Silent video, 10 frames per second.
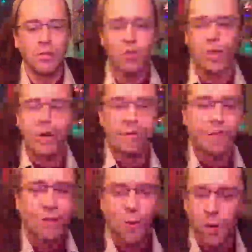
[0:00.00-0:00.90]
20 to
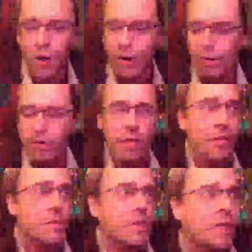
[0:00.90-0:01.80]
4,
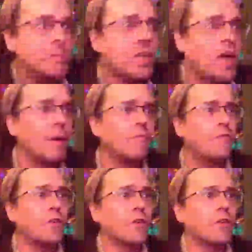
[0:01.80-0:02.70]
same time
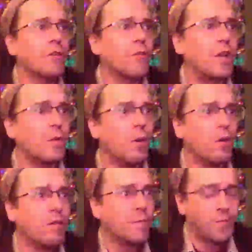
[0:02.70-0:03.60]
for Green
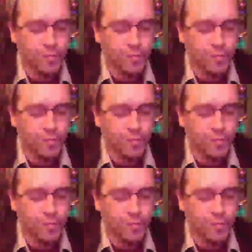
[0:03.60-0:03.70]
Wolf.